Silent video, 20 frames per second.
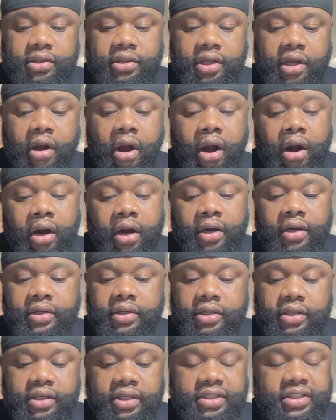card
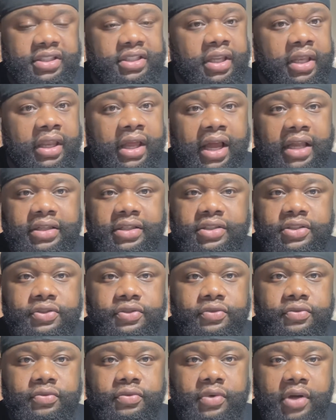because it's a lot
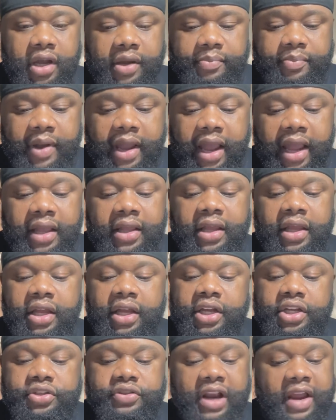to unpack.
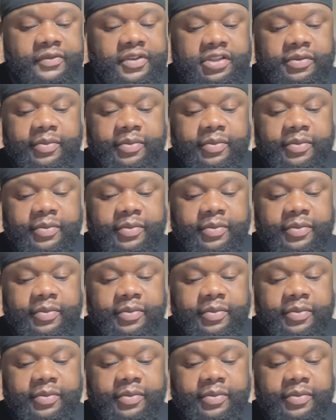Travis